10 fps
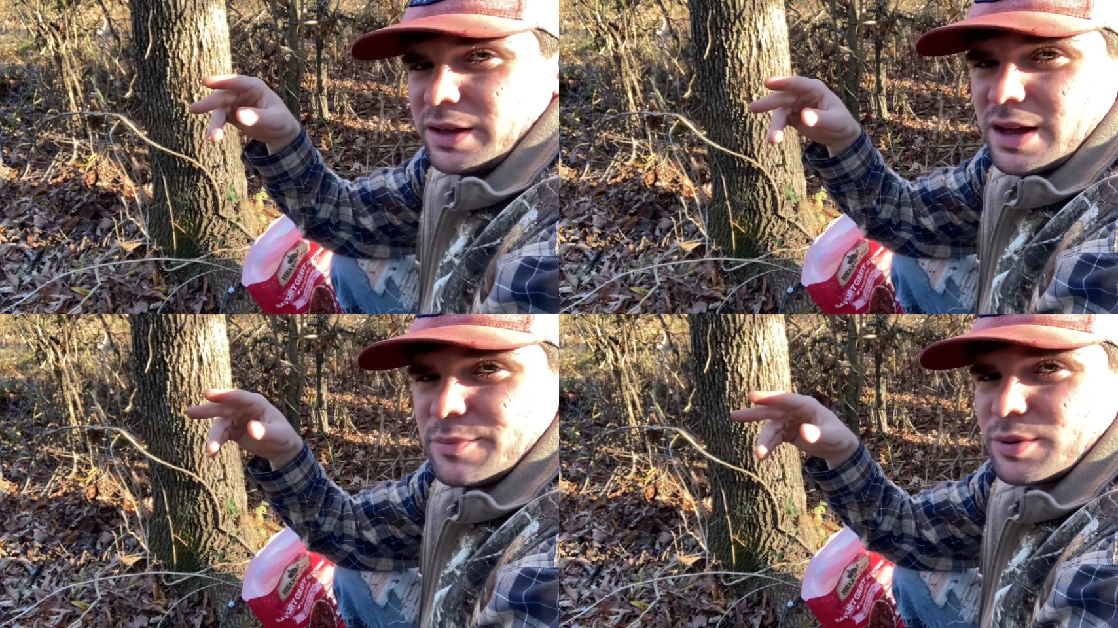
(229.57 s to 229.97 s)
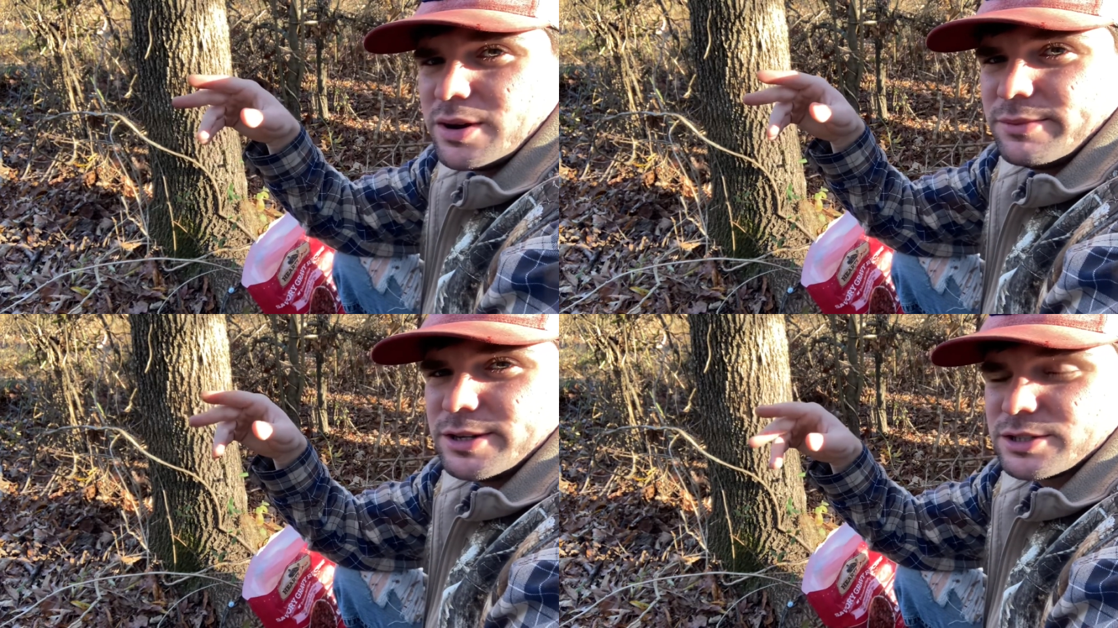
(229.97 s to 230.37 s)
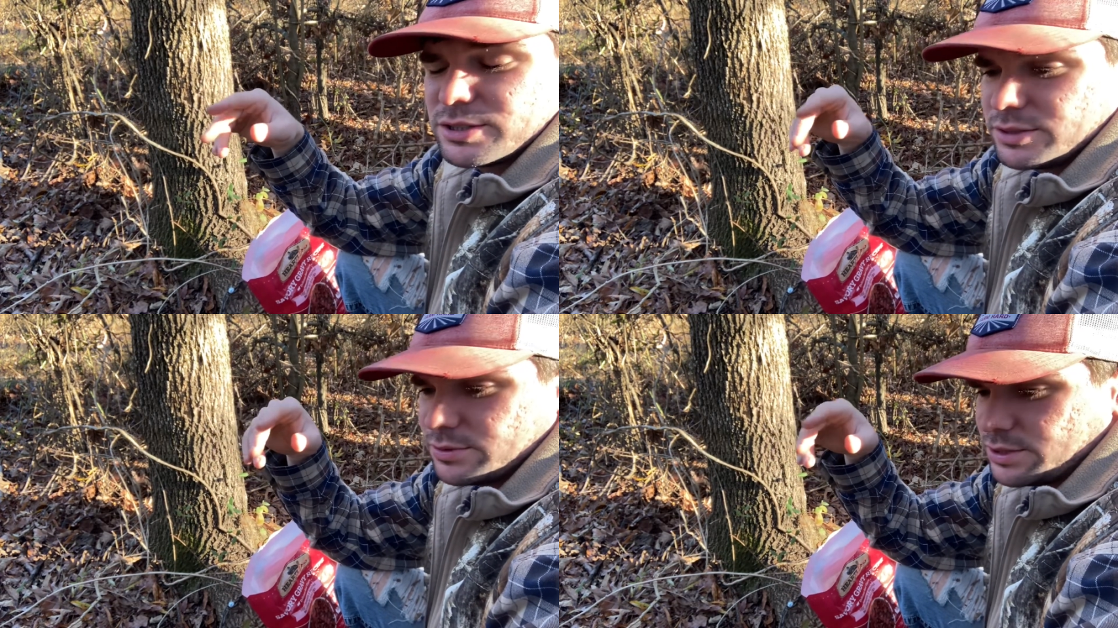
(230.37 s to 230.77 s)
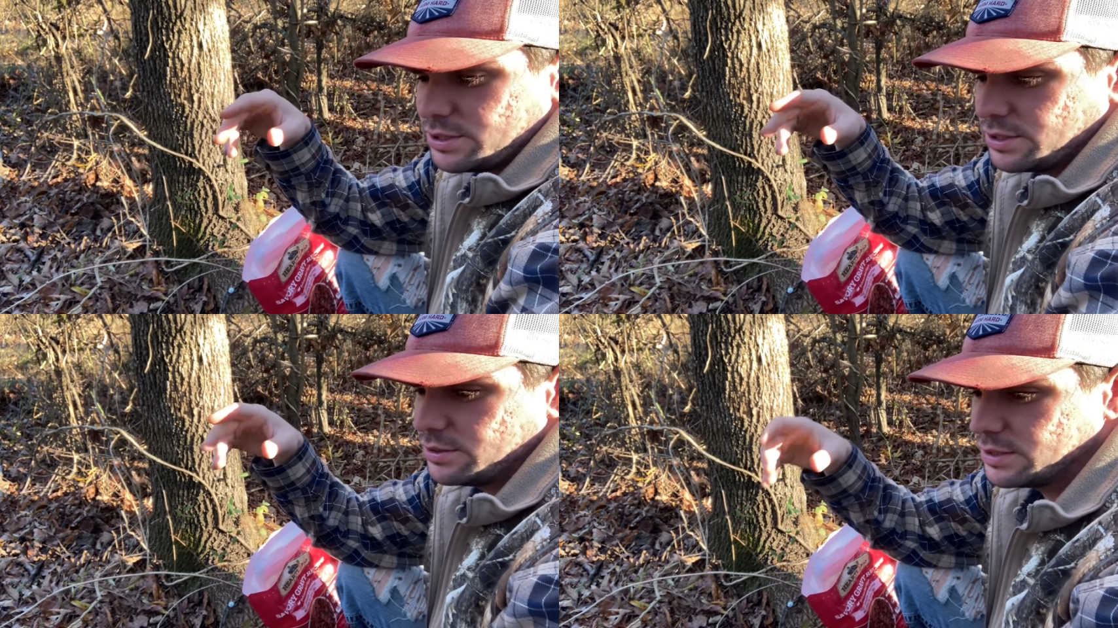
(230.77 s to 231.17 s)
and pretty much what you
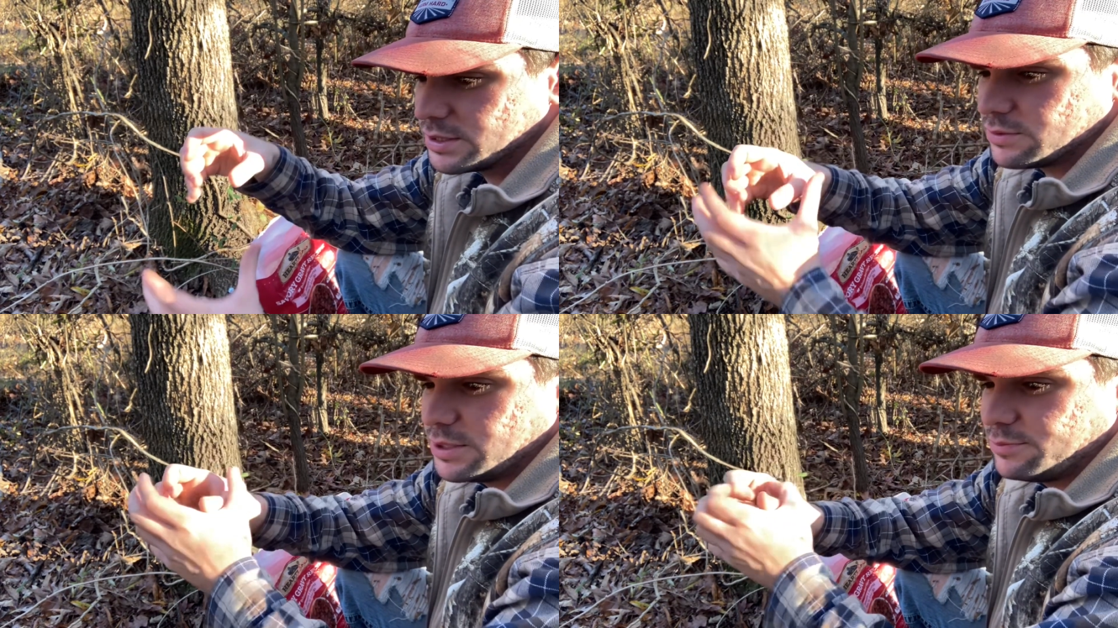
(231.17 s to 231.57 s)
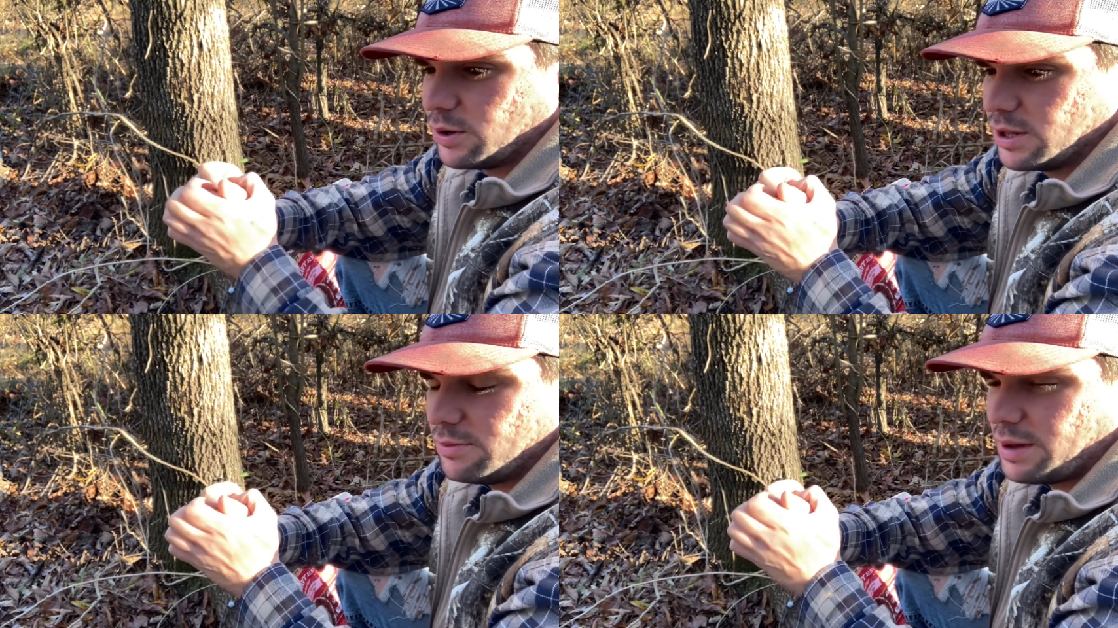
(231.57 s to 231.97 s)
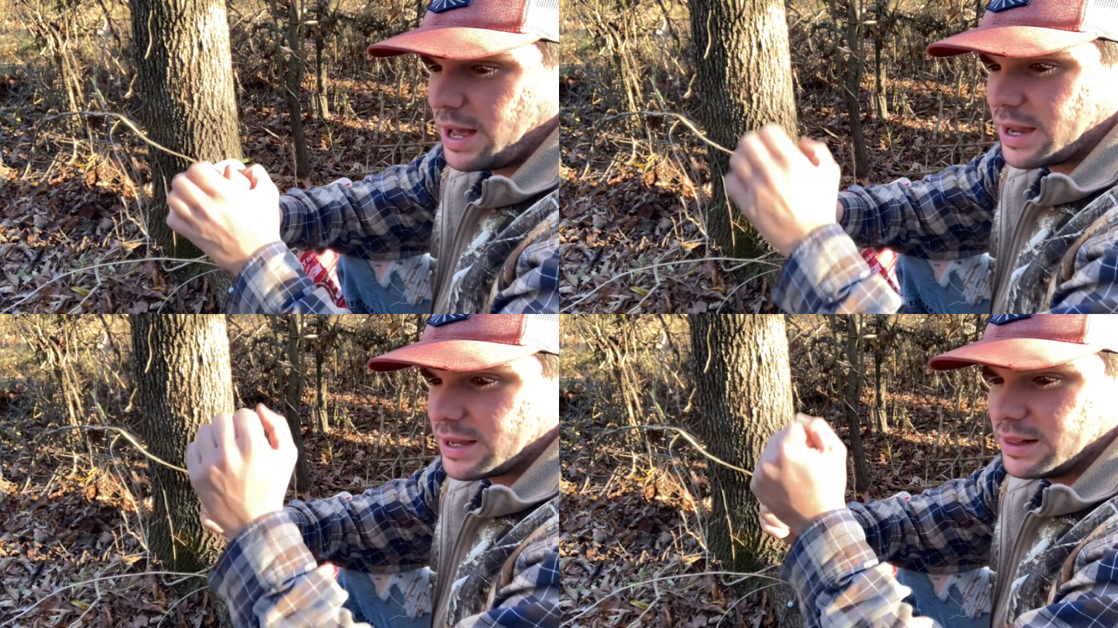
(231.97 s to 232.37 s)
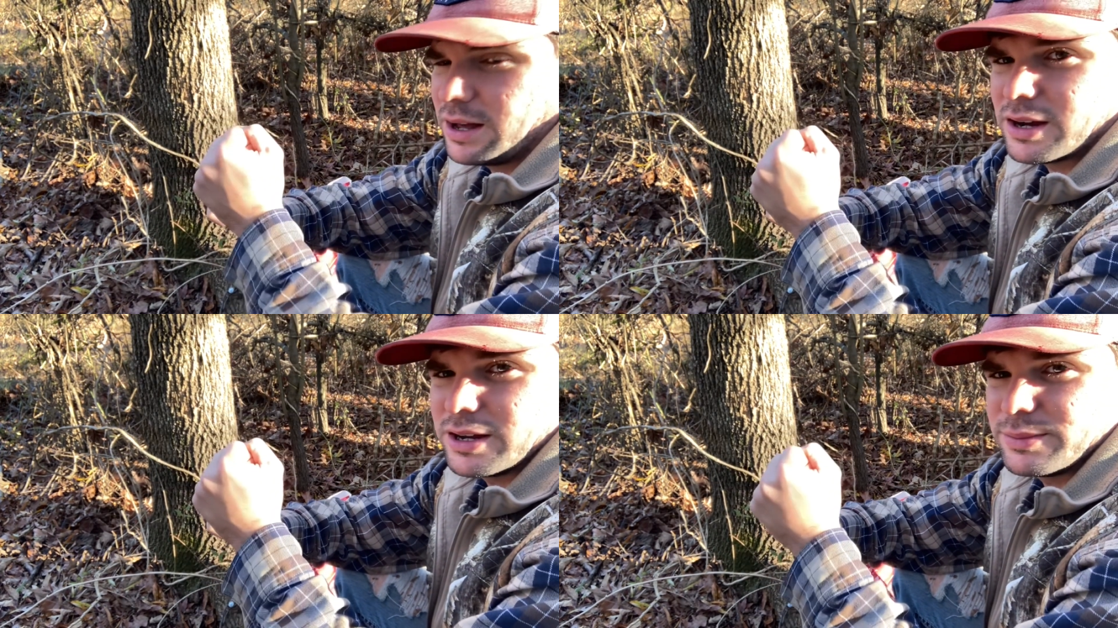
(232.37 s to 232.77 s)
do is when you pull it back and
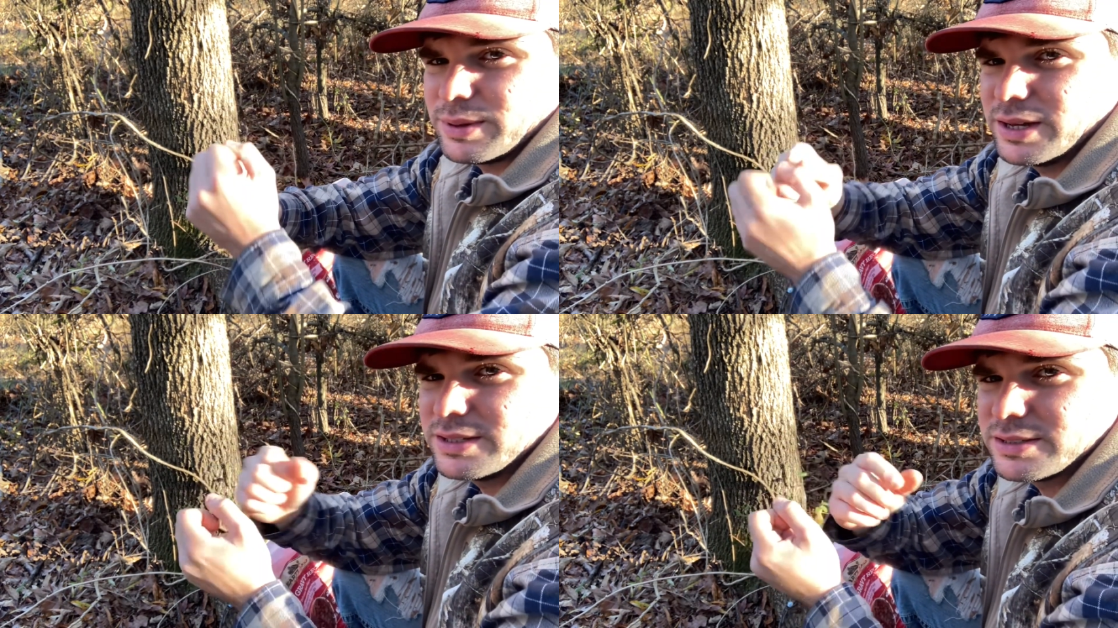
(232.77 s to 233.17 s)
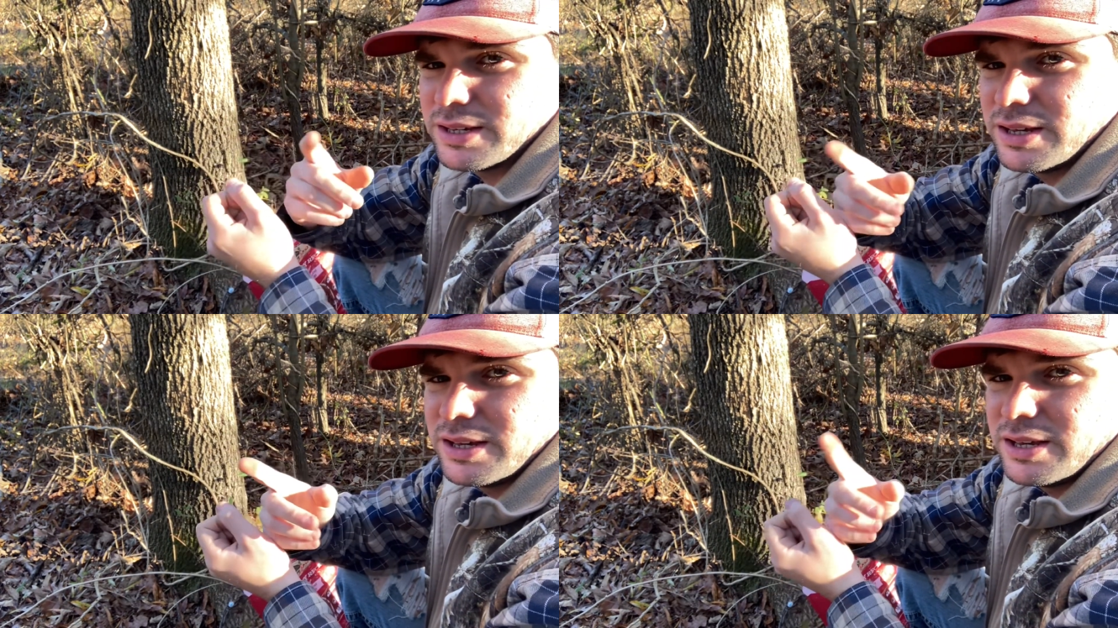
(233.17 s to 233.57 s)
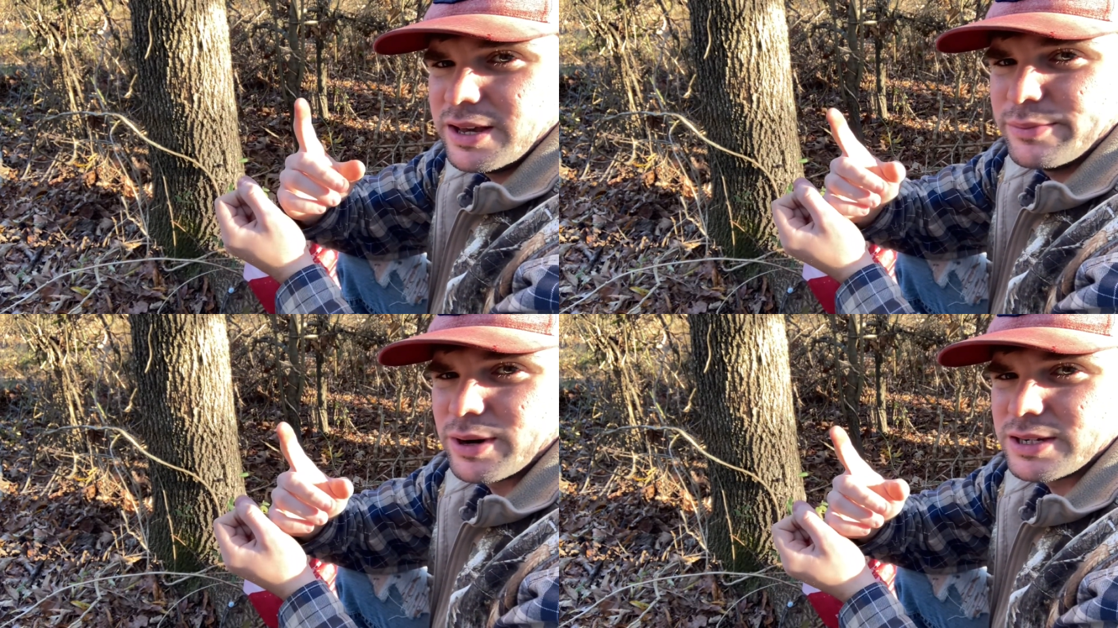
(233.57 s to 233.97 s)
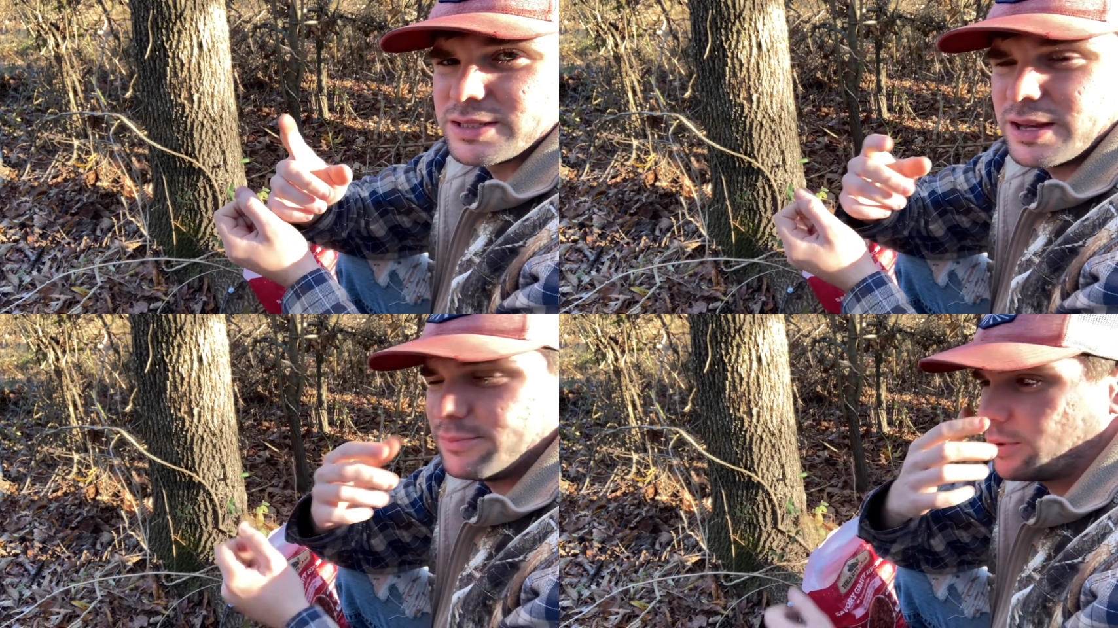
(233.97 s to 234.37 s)
lock it in place, it brings
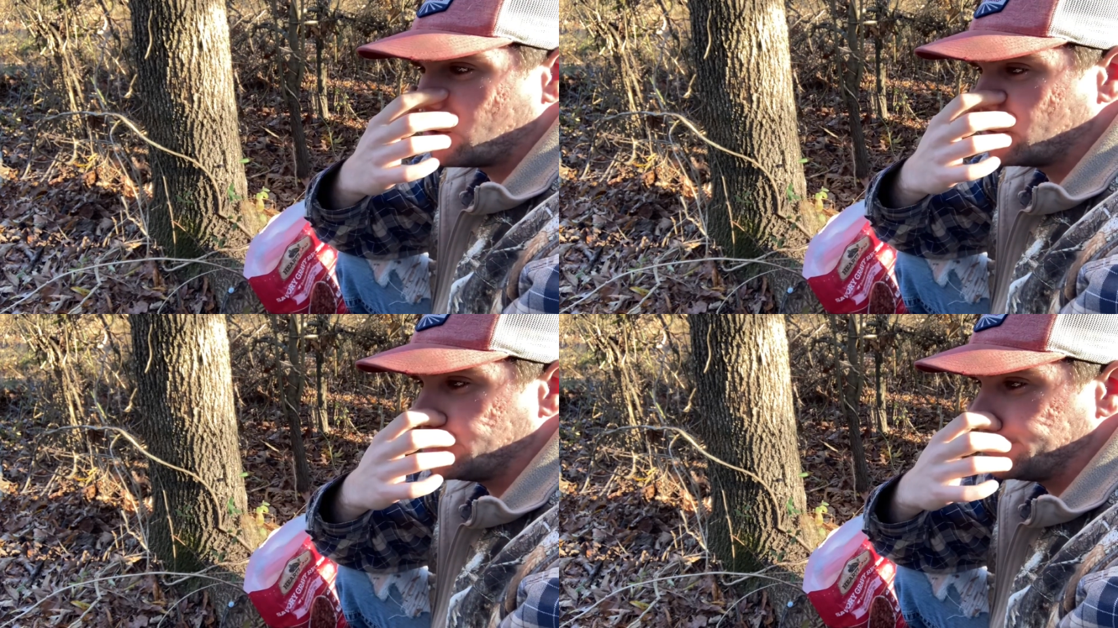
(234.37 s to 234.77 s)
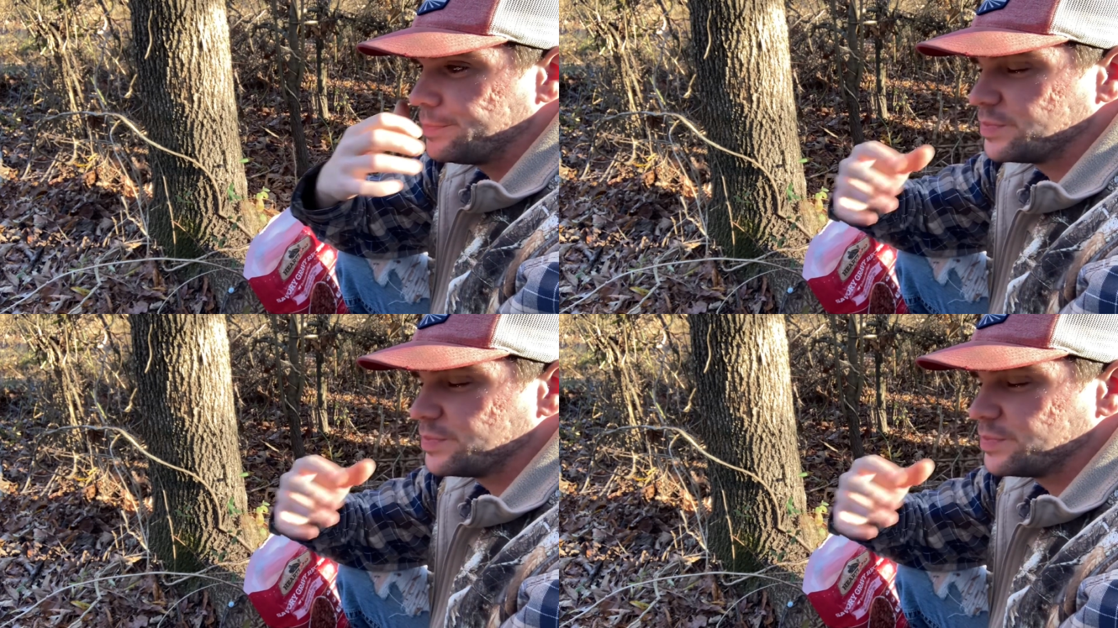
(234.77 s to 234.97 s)
that bar up.